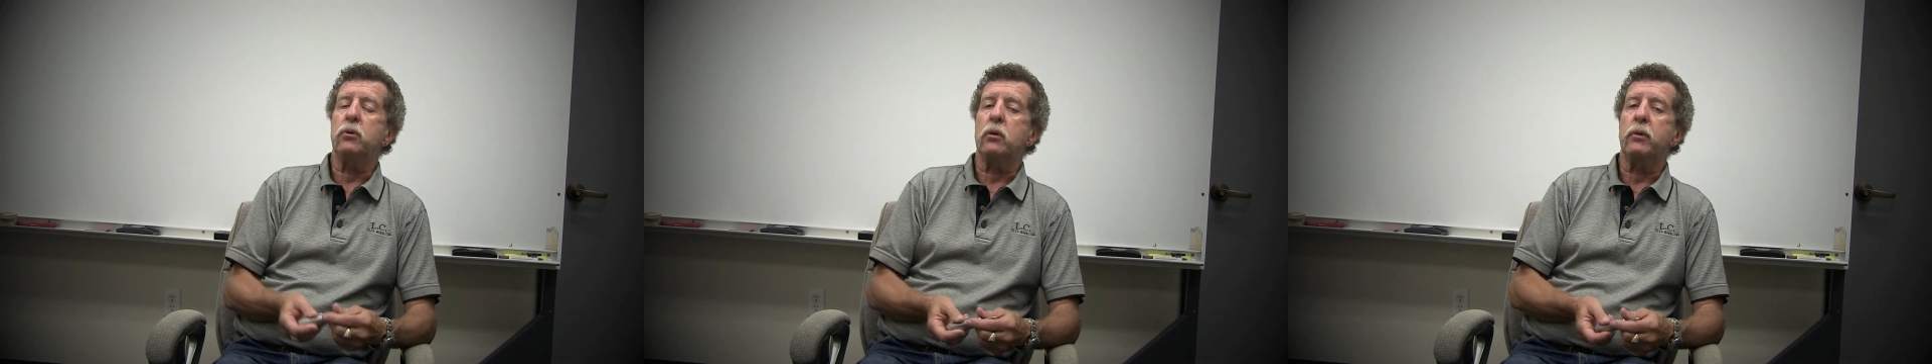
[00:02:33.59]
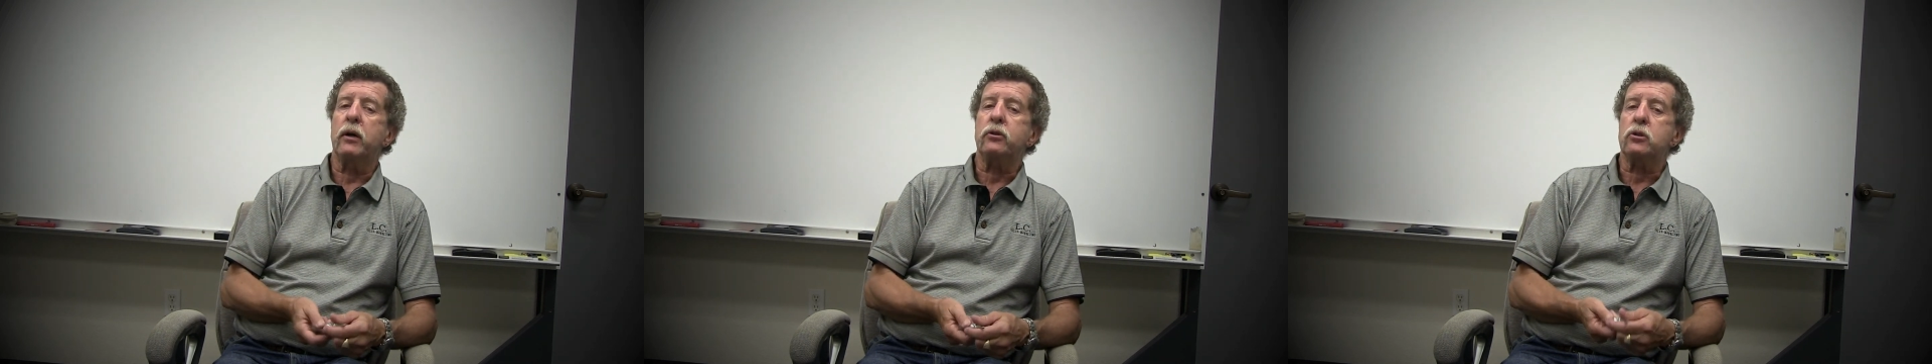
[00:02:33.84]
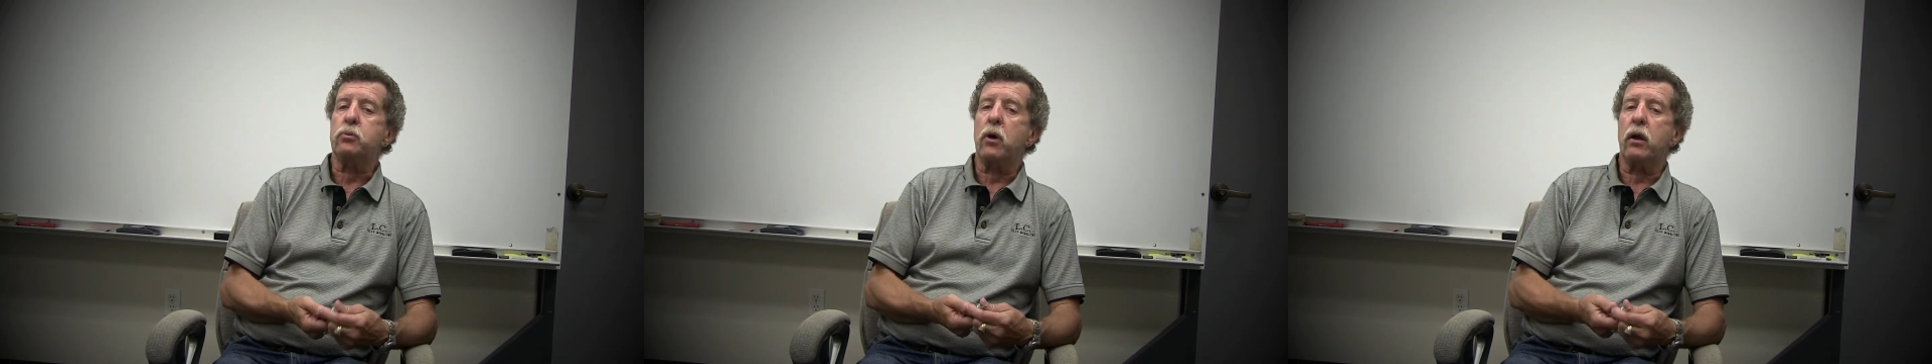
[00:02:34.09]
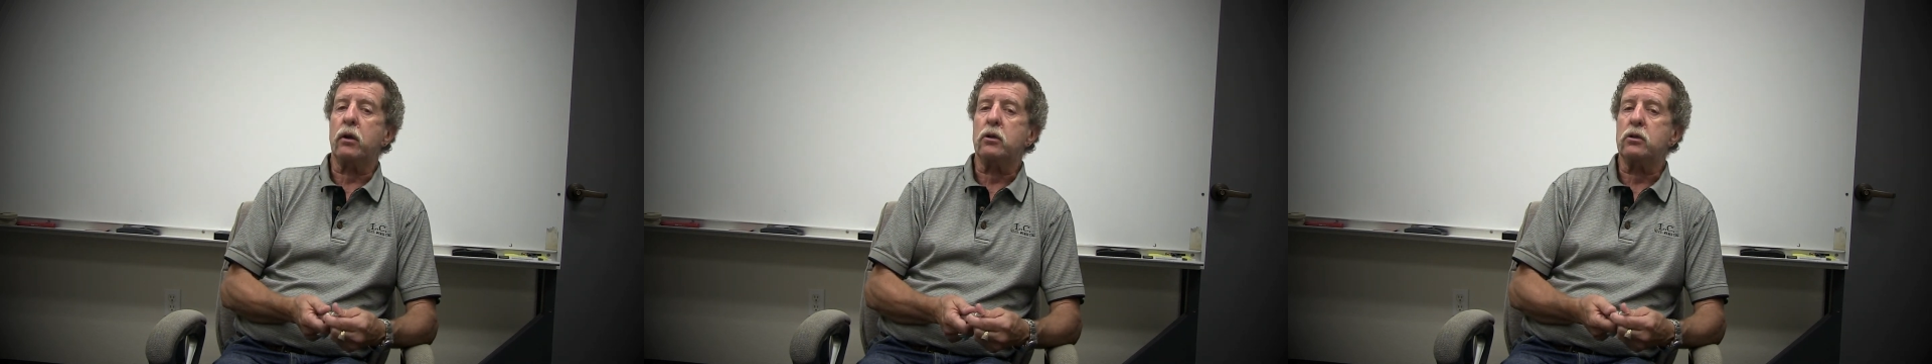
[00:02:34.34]
about this
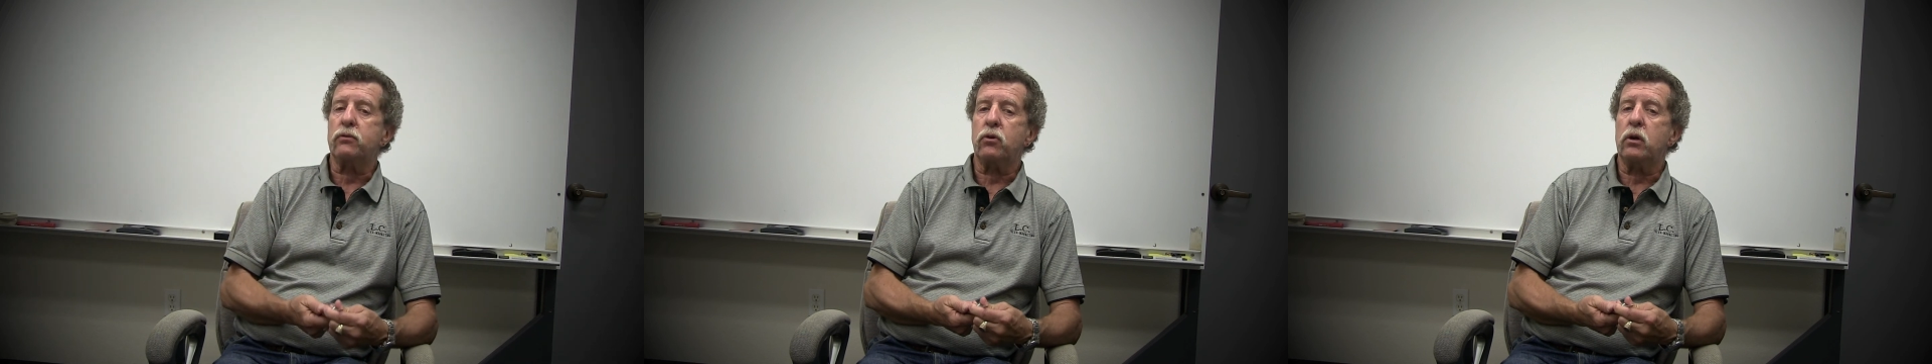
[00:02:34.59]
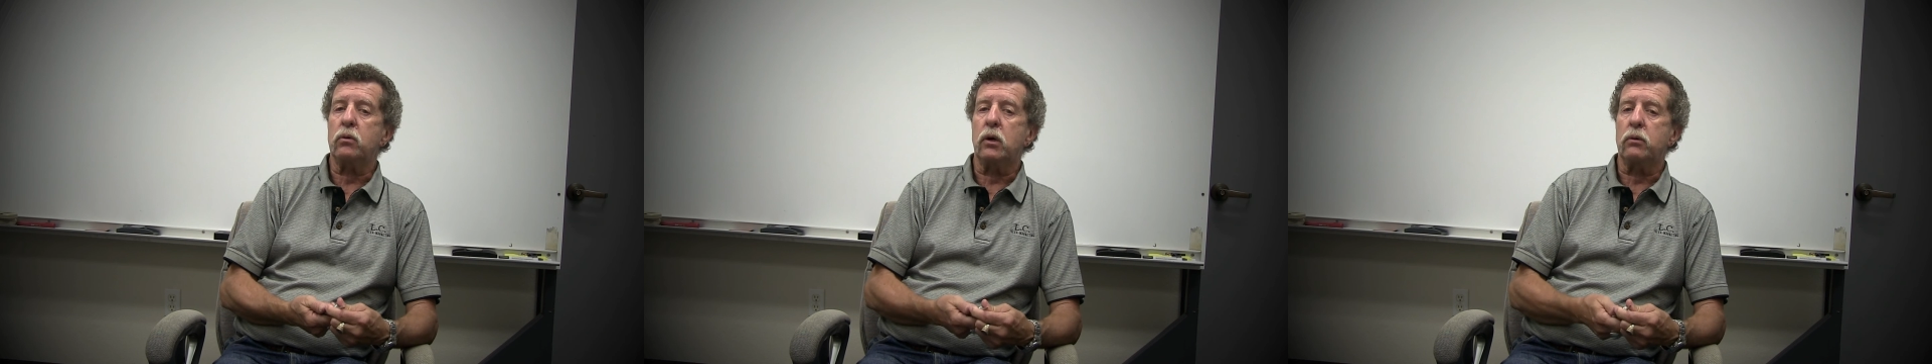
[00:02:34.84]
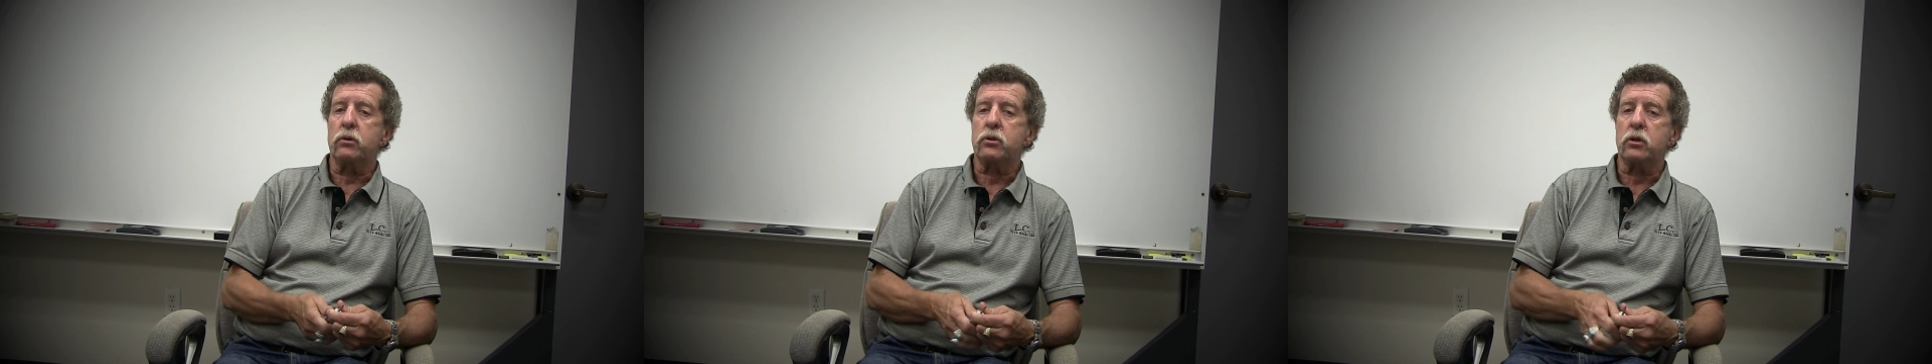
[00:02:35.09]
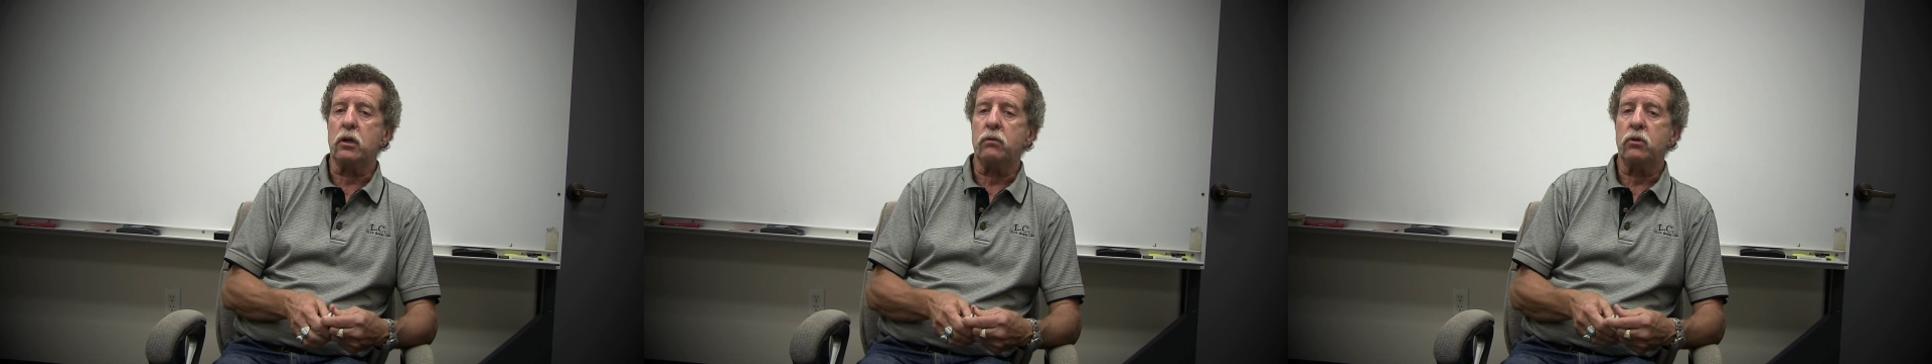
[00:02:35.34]
product, it's very well
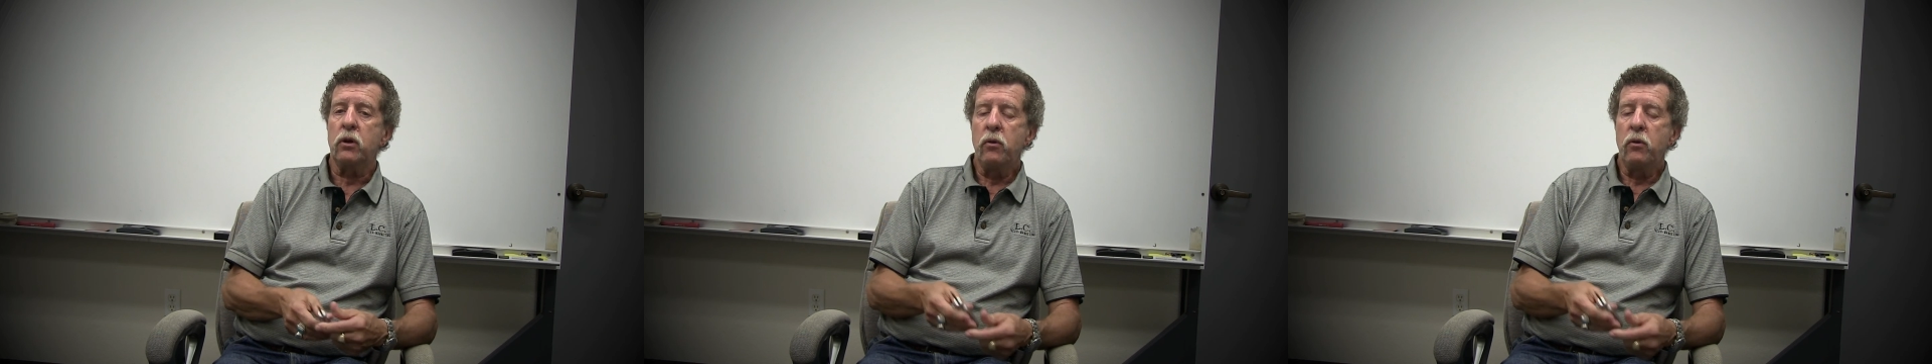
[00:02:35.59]
received